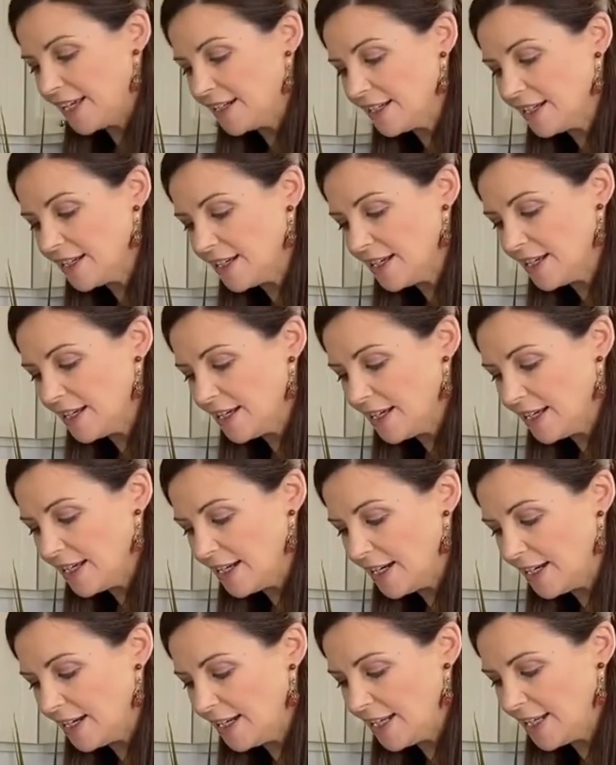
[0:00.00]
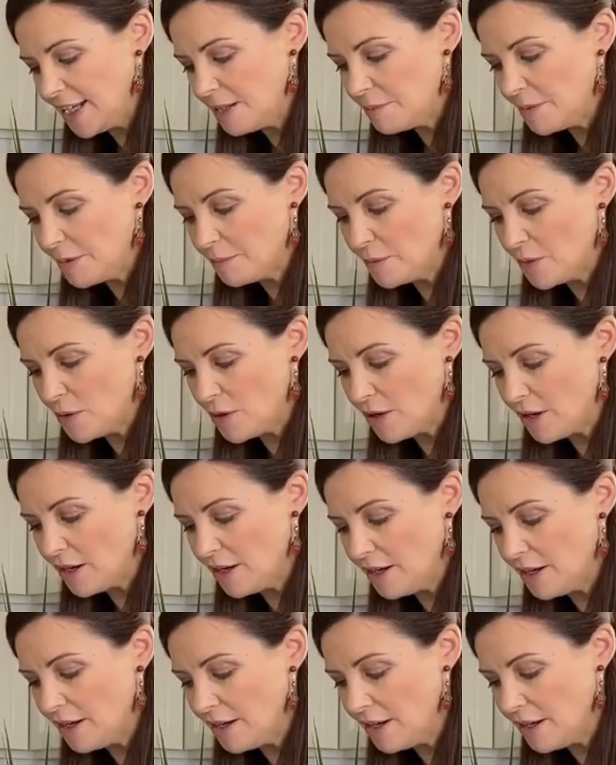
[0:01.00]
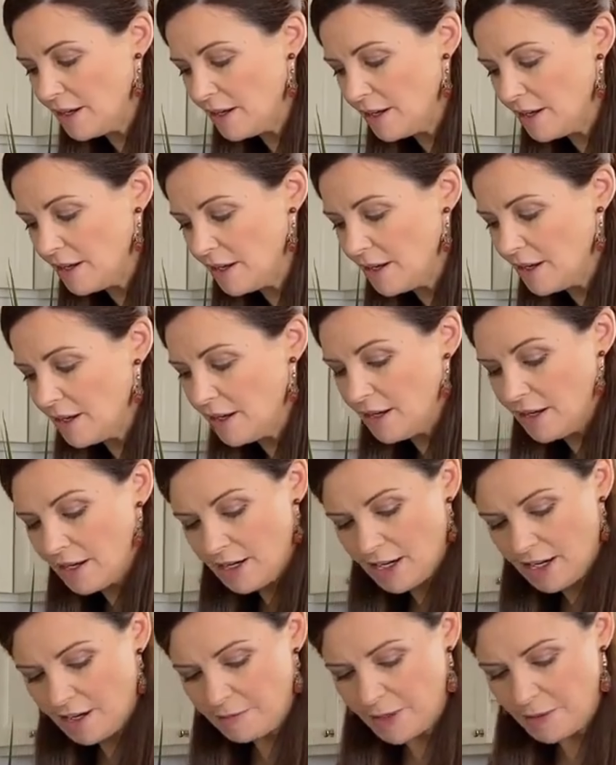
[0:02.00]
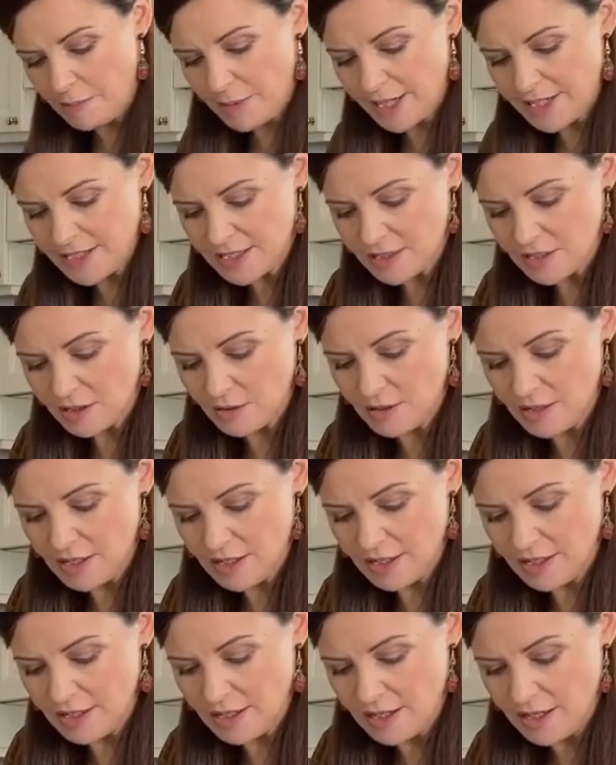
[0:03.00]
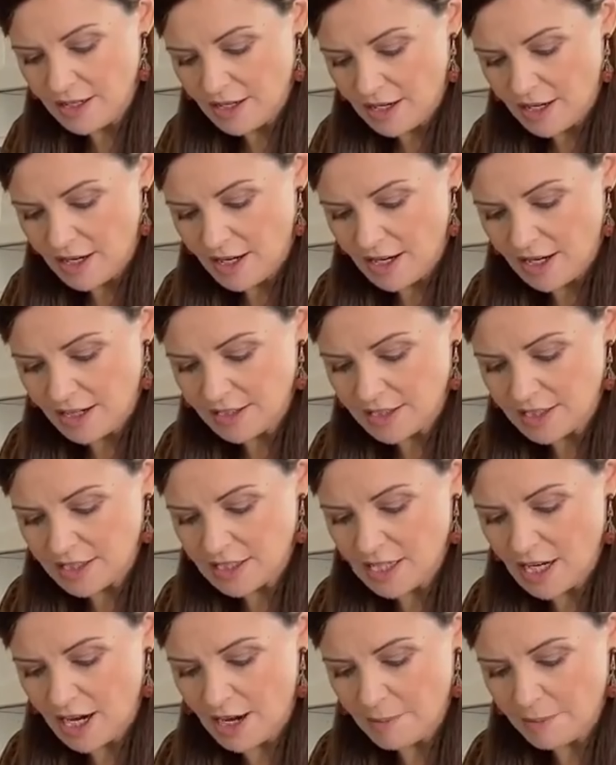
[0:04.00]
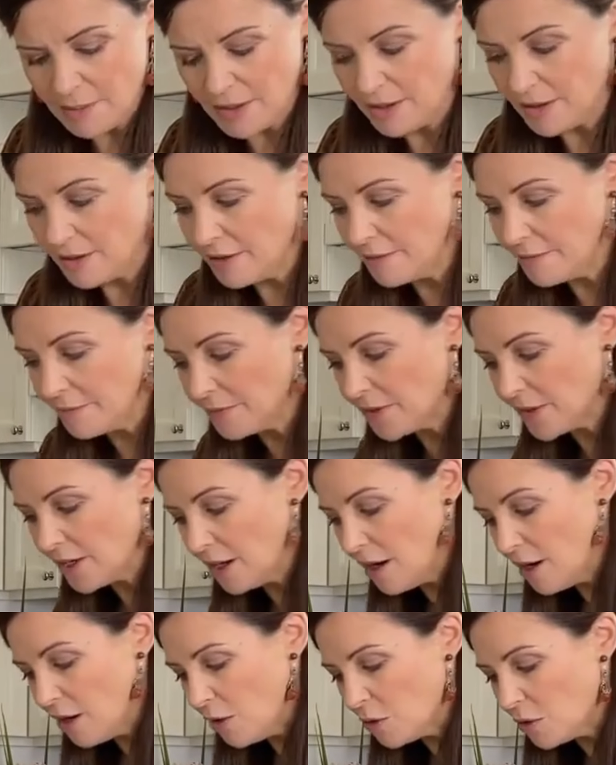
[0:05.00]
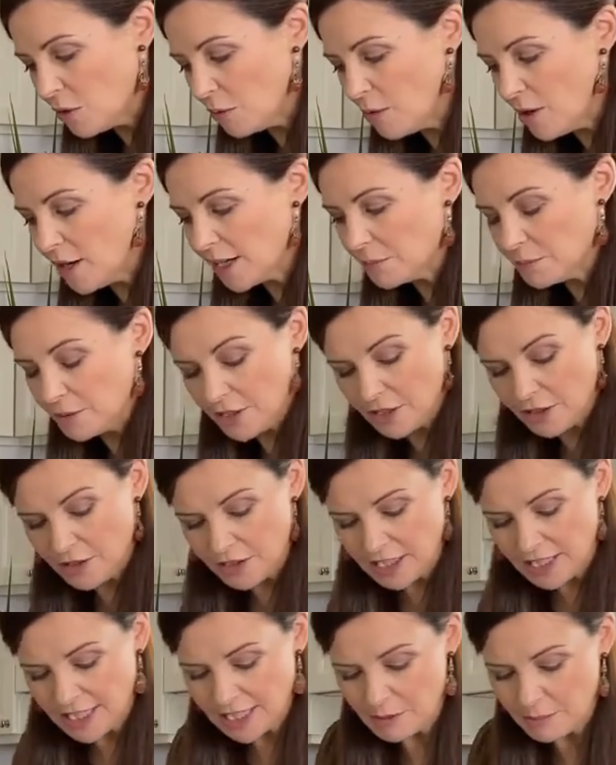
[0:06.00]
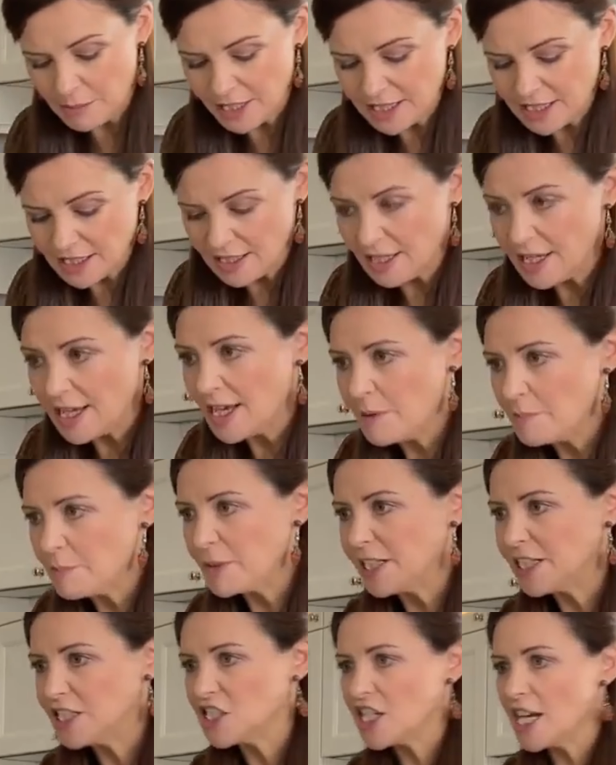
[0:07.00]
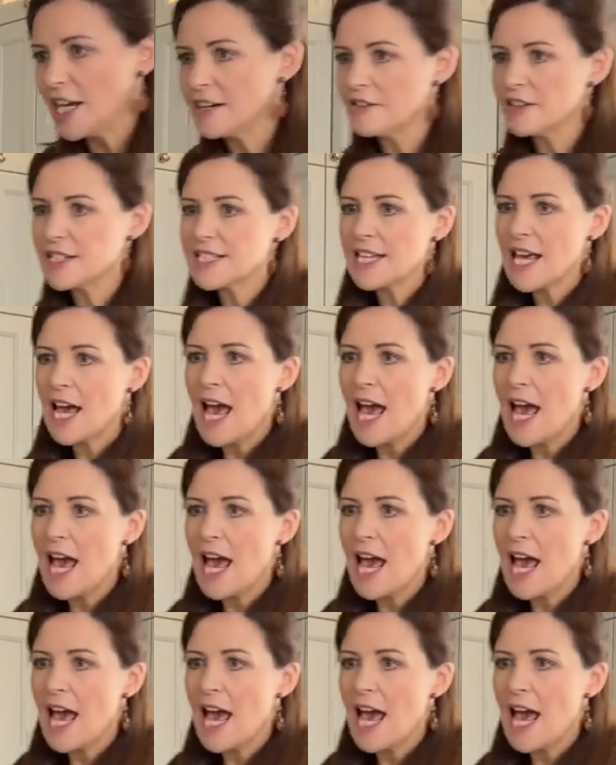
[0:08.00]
a little bit more of my pesto on top. Oh, go on and put another little bit. Be generous,